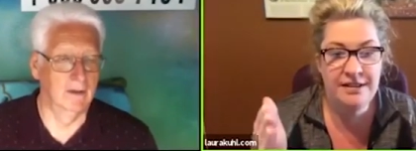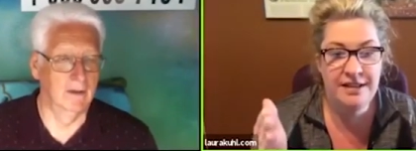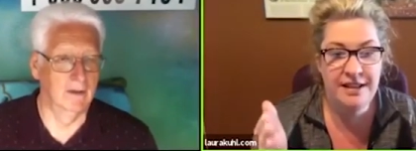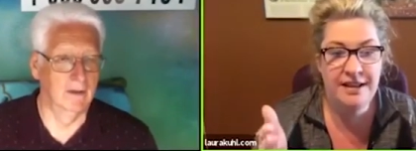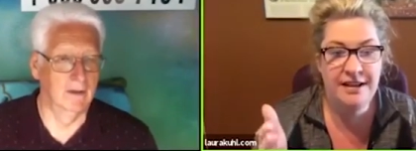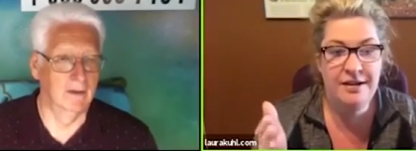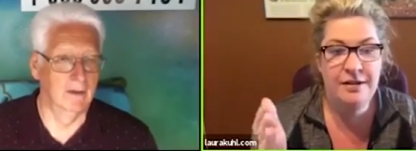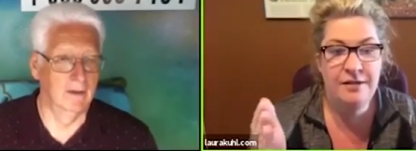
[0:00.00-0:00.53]

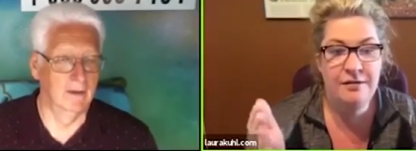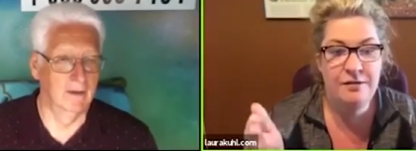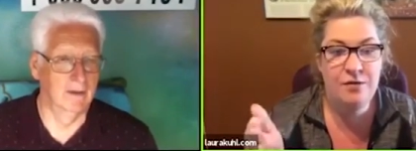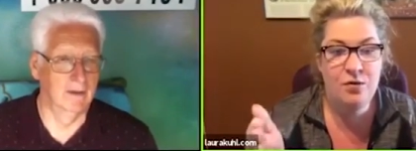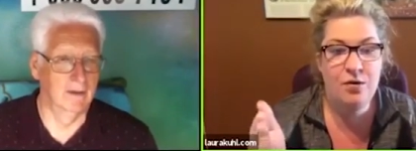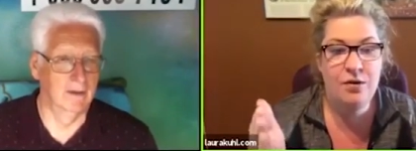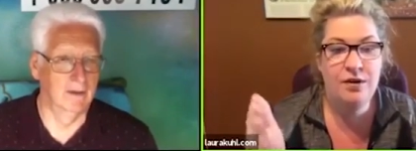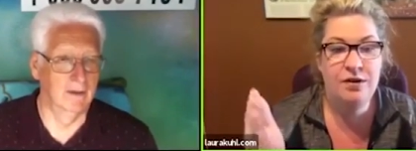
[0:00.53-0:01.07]
Speaker 1: think
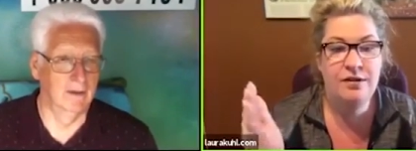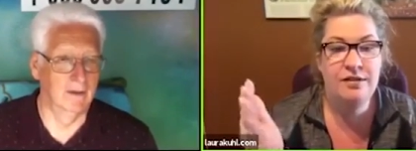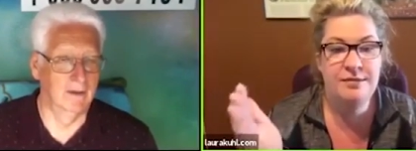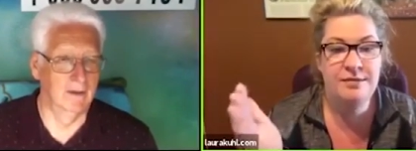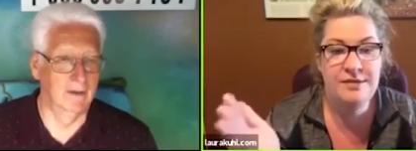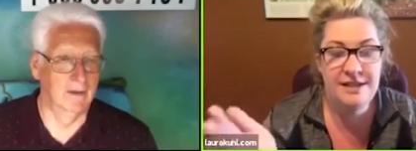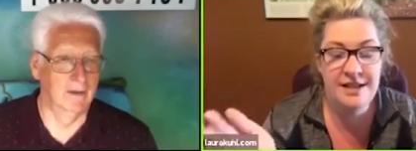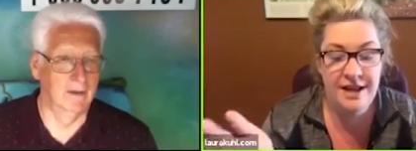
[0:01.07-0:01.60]
for
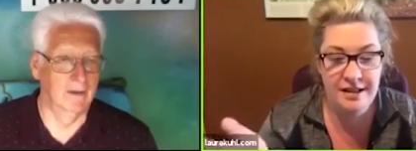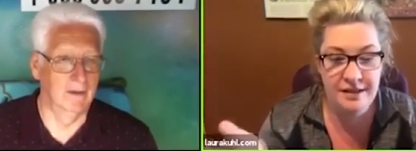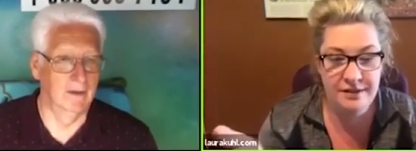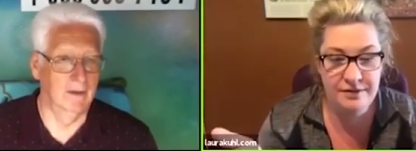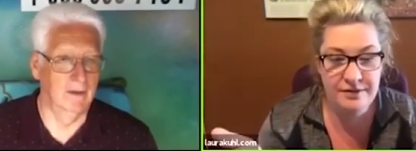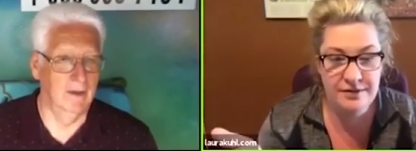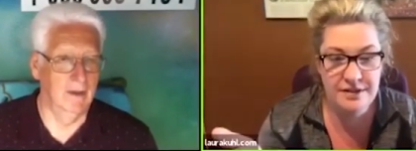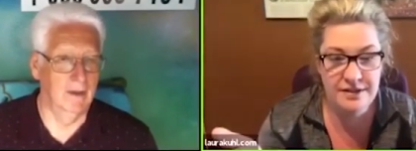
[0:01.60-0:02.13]
themselves.
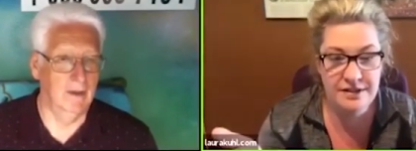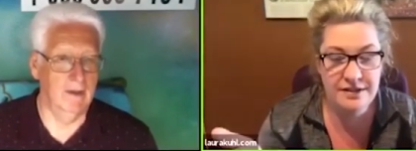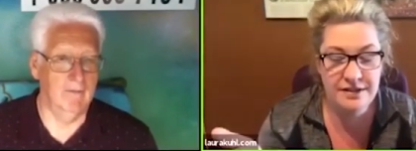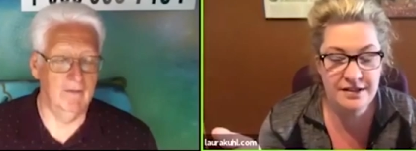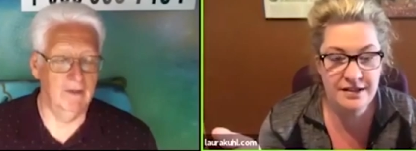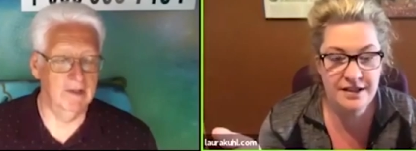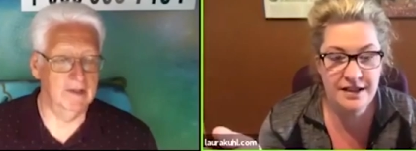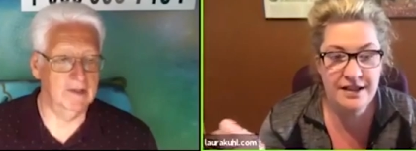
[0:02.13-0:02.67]
Speaker 2: If
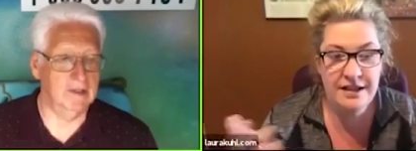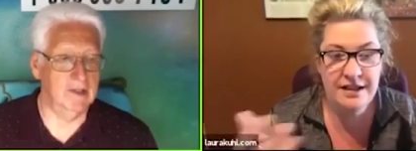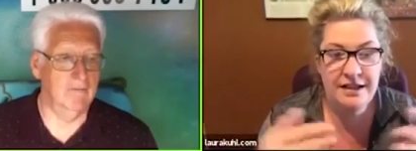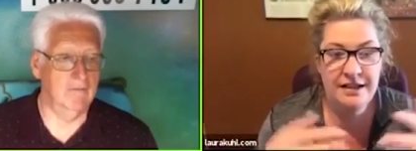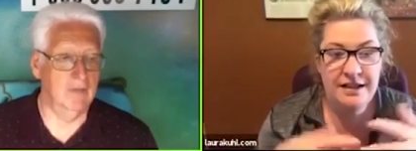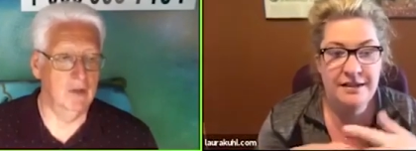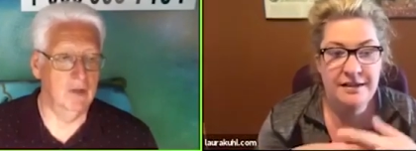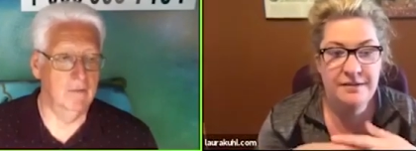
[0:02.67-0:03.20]
you're a
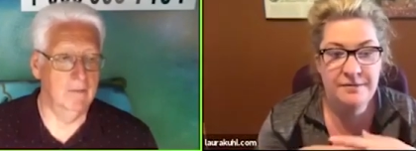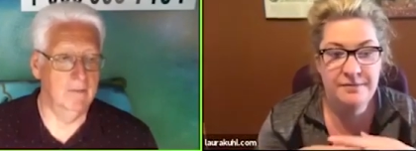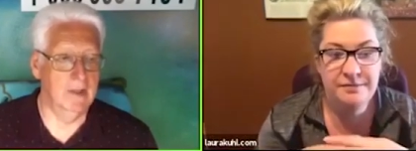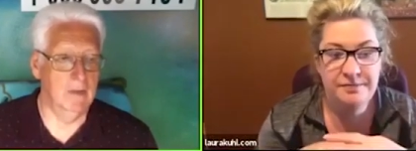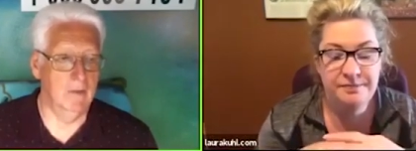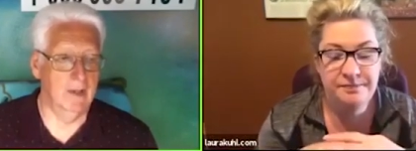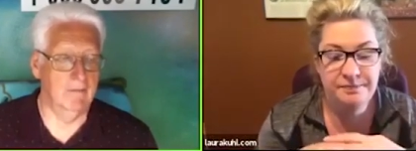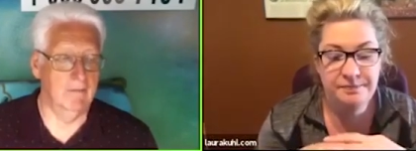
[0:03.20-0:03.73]
sovereign human
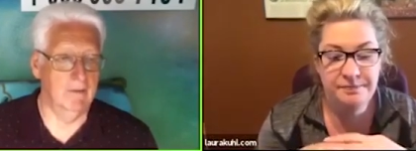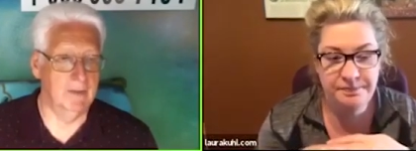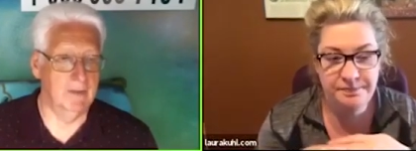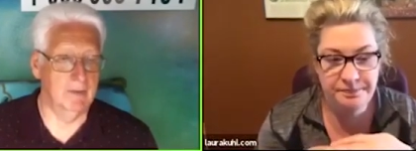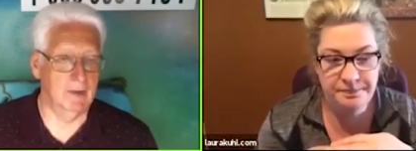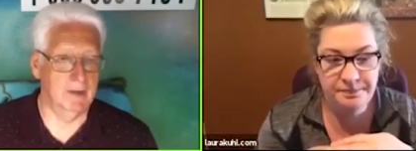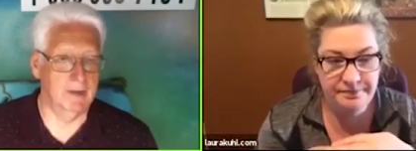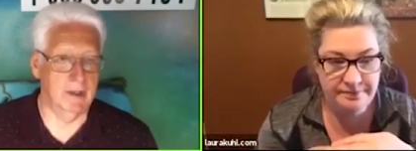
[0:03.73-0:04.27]
being, whatever
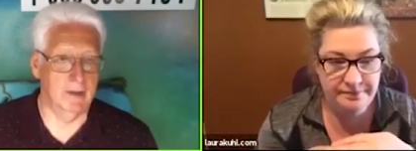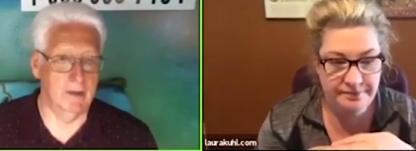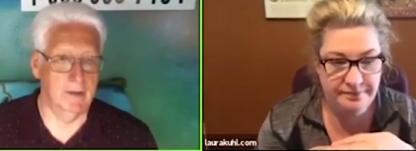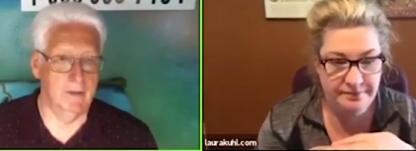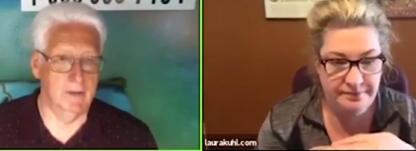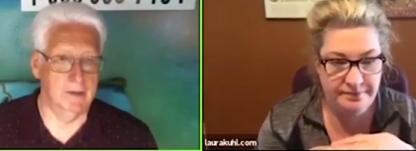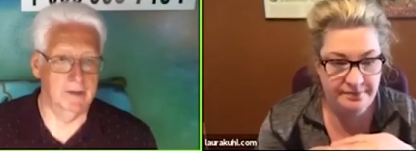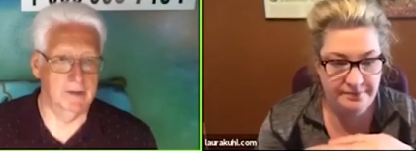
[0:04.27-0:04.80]
people tell
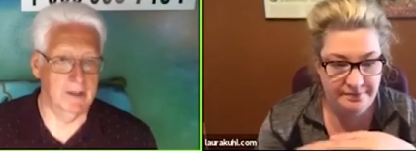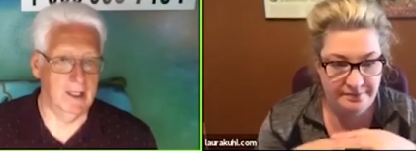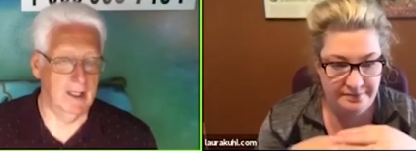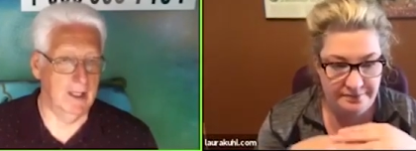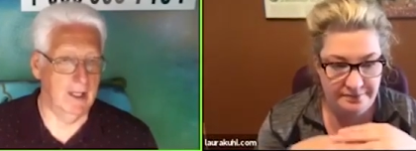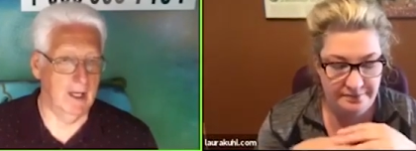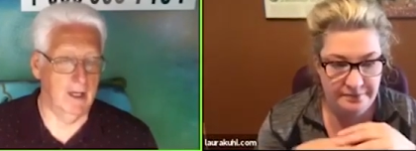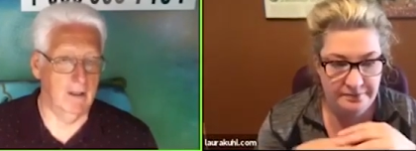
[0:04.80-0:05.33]
you is
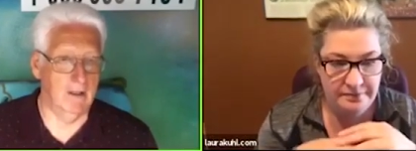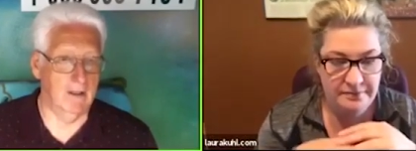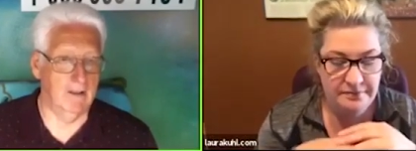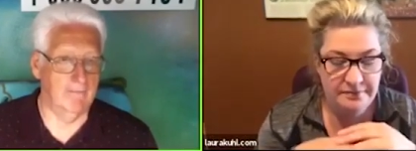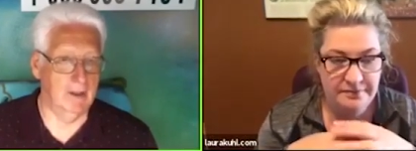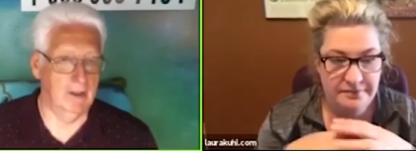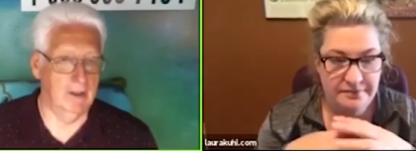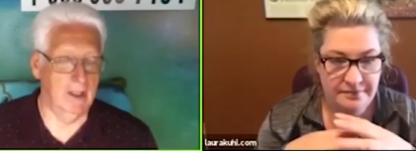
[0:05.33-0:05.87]
entirely
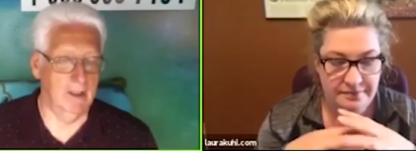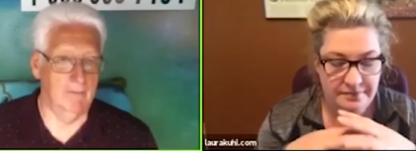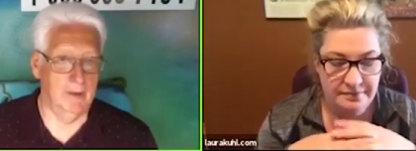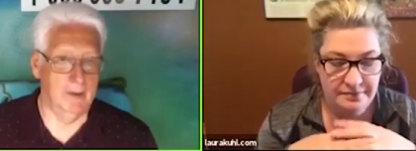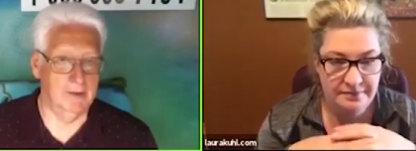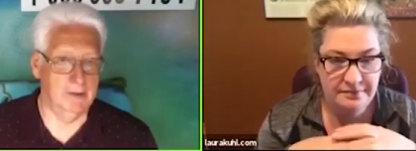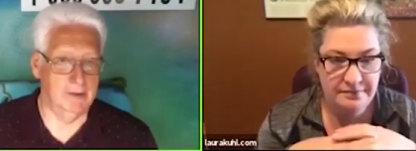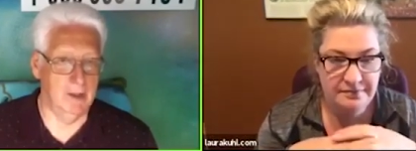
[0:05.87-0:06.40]
up to them.
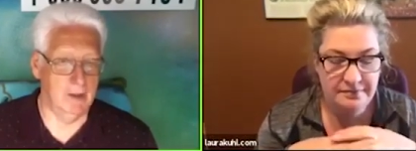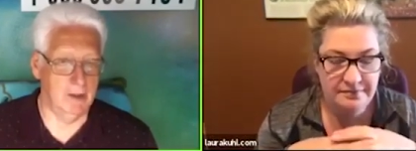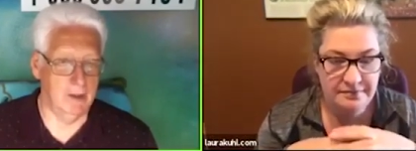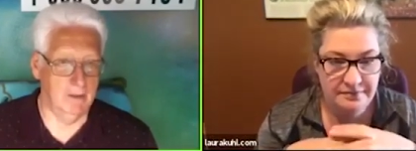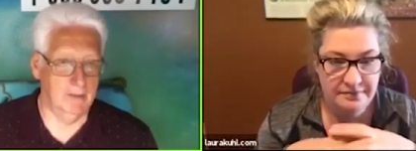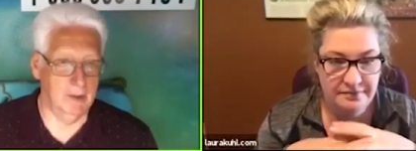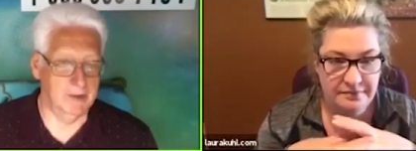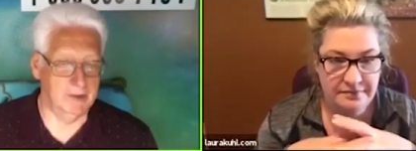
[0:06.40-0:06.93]
It's not
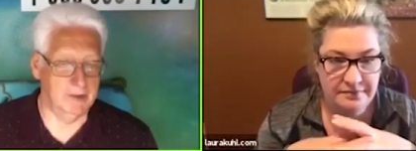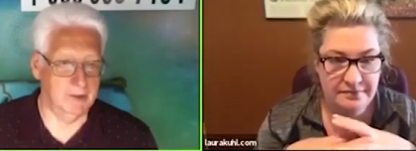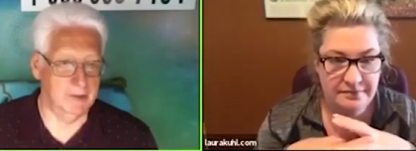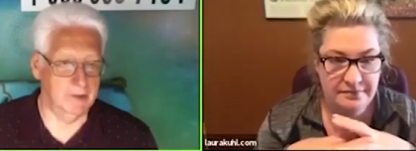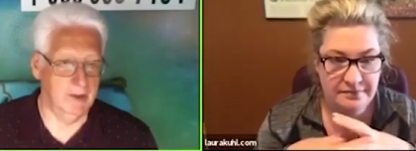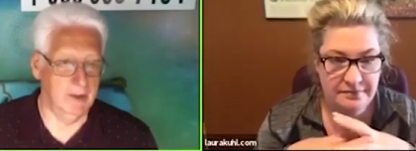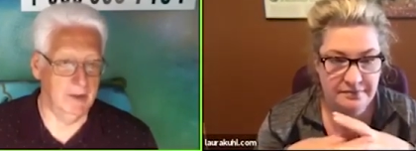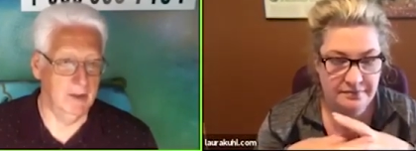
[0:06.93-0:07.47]
your
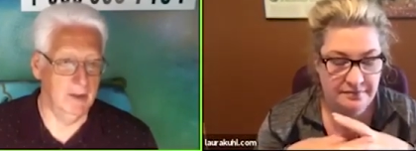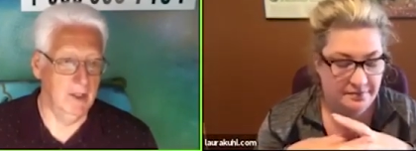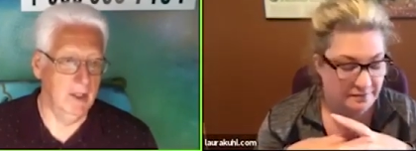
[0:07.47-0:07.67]
business, right?